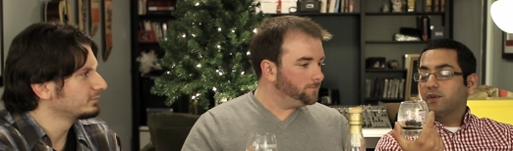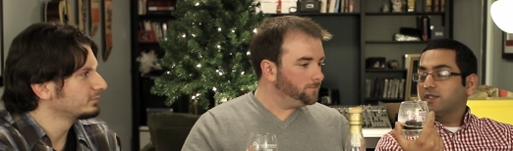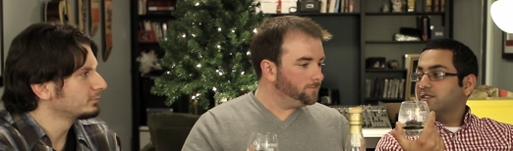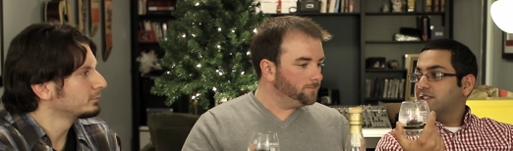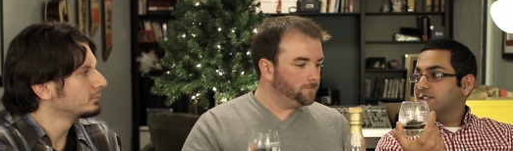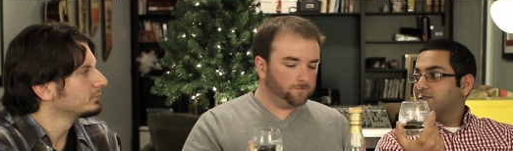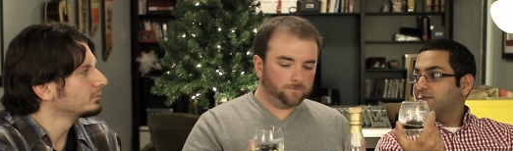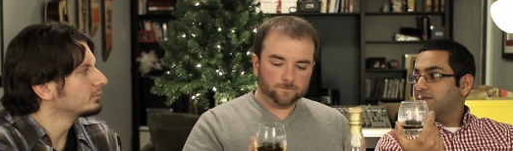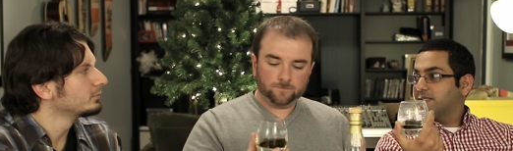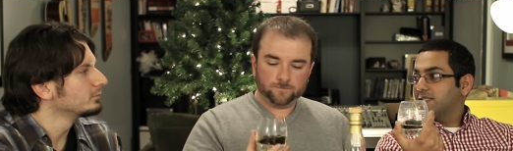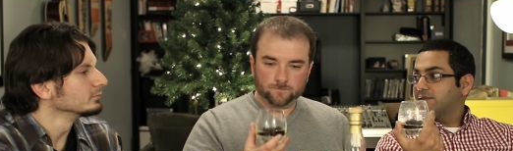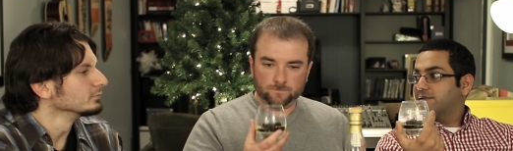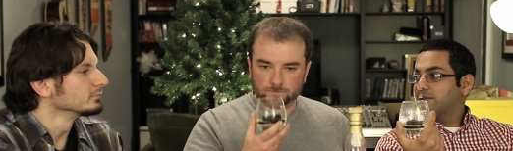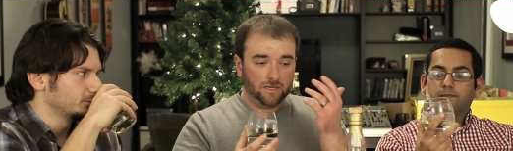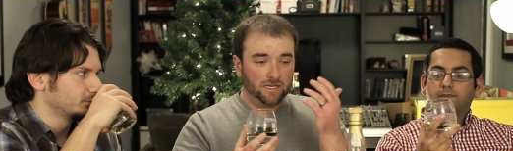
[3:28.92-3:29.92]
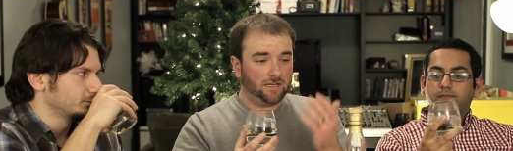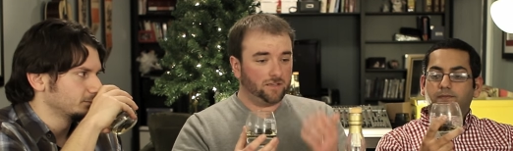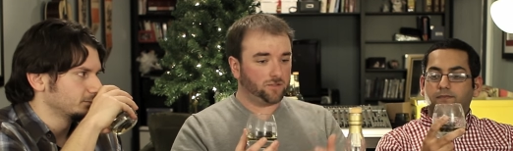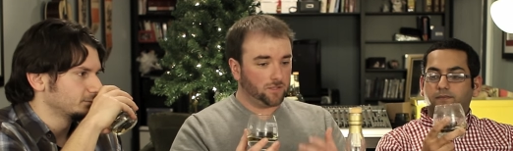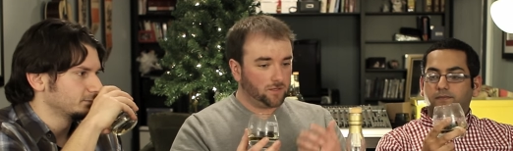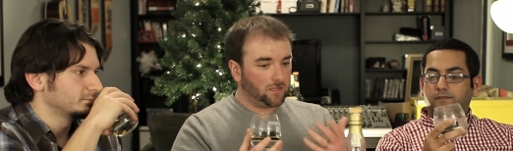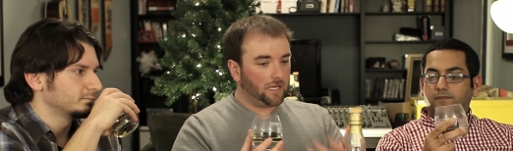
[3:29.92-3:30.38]
Speaker 1: whiskey to me. It
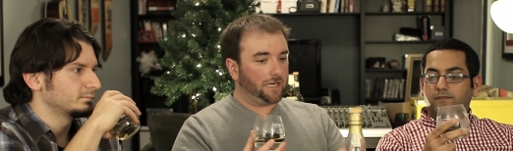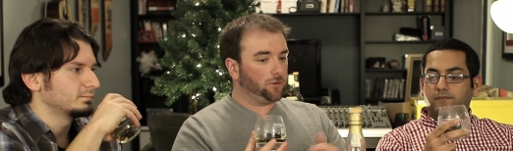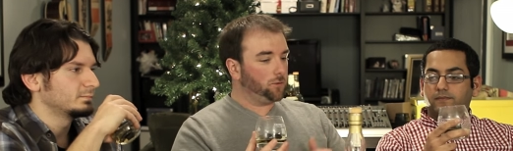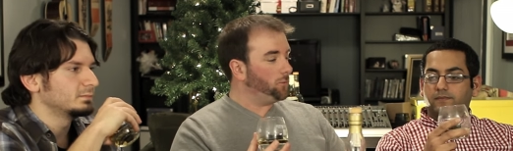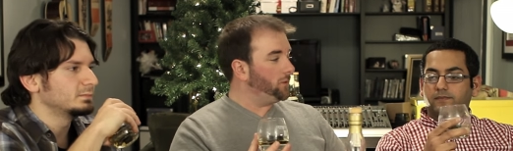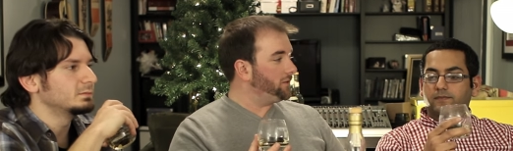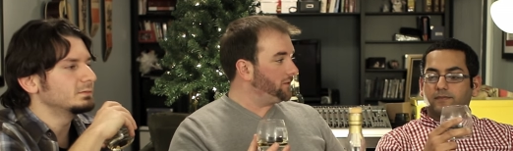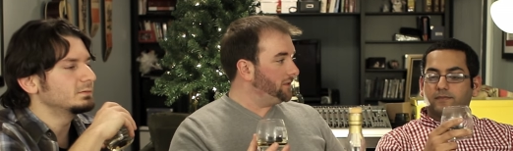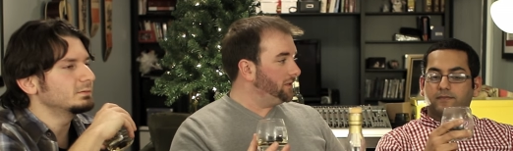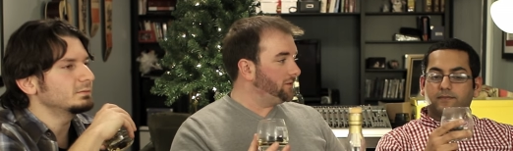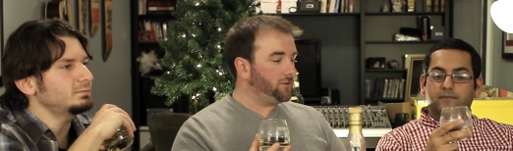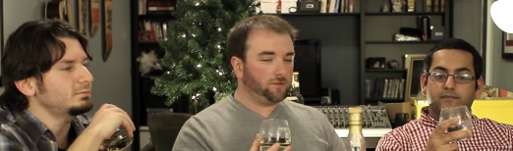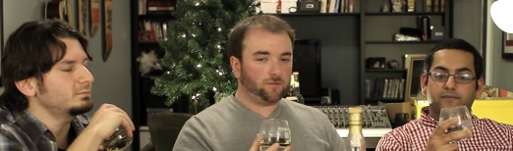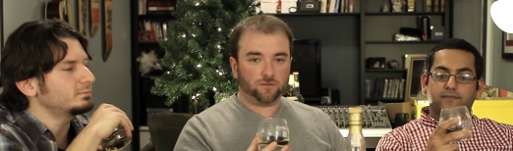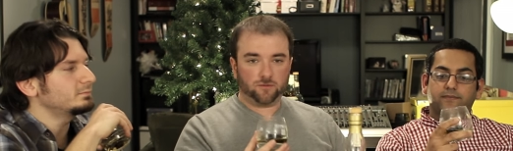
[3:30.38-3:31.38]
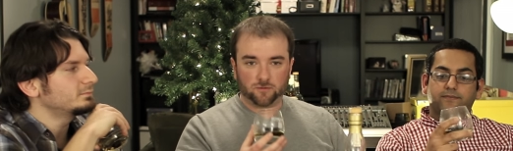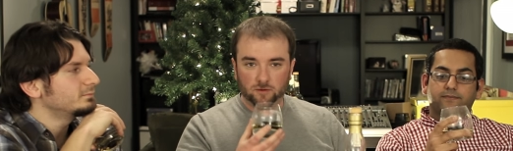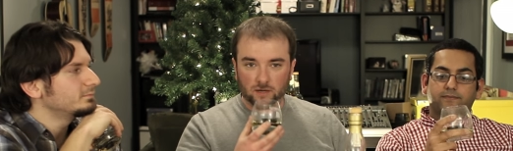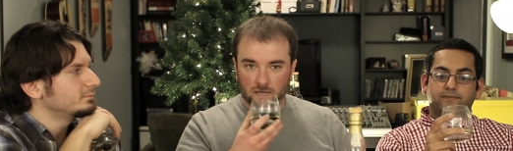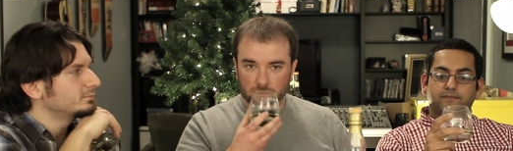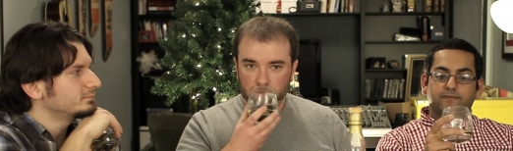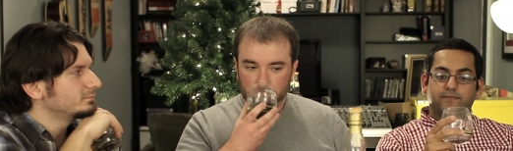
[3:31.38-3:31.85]
is a lighter whiskey as it's
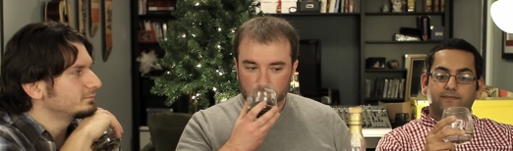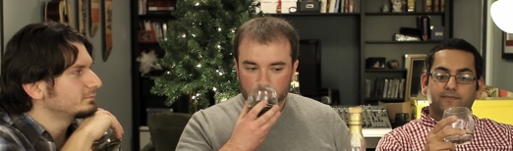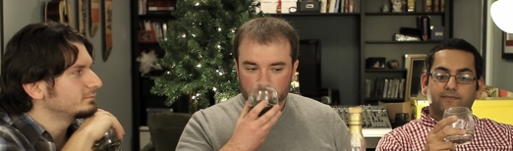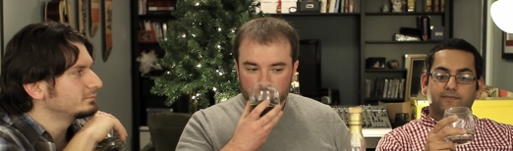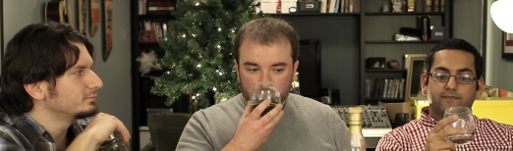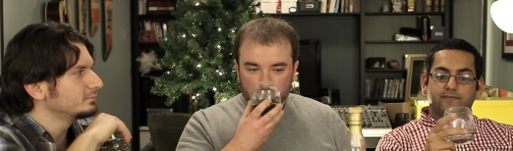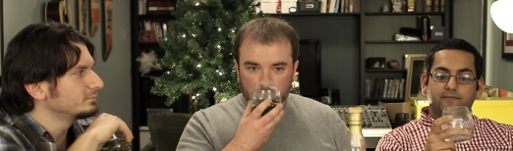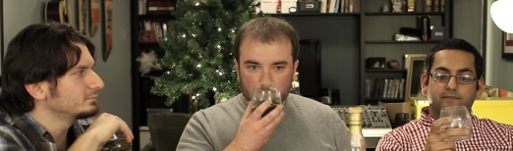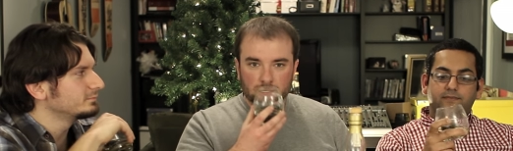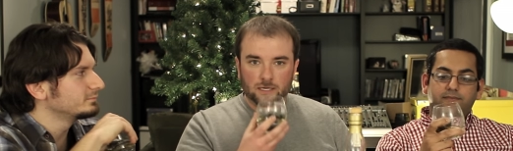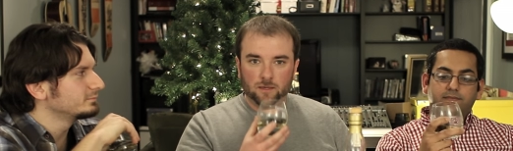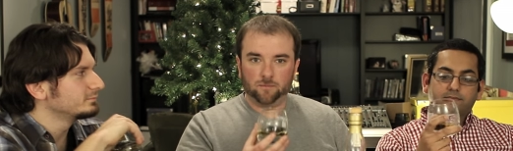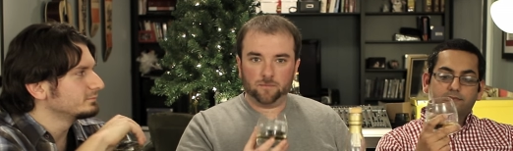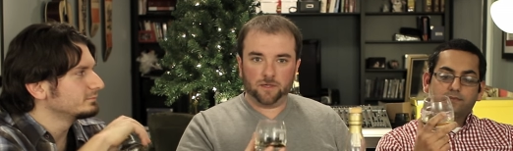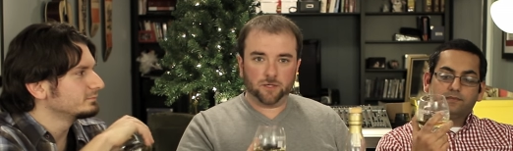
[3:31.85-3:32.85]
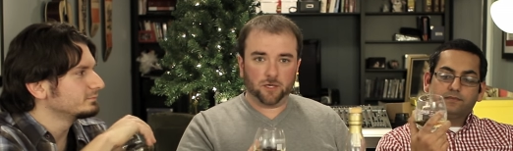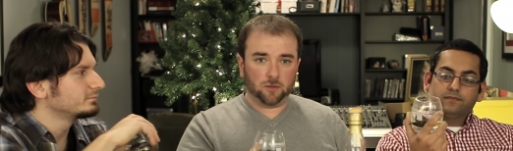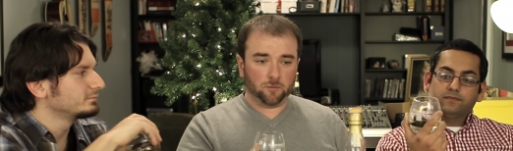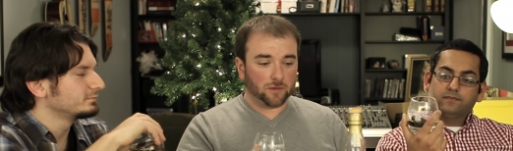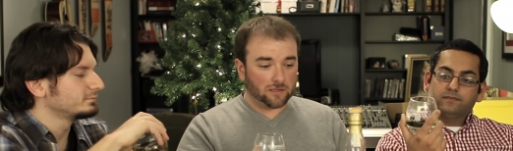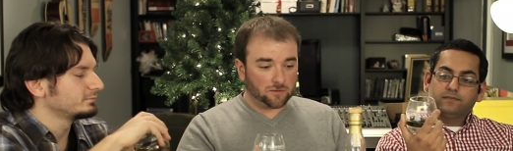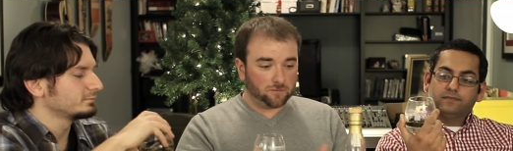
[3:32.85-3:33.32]
described. Um, and
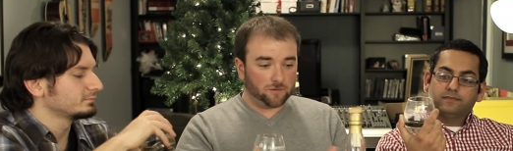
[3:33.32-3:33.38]
coloring, it's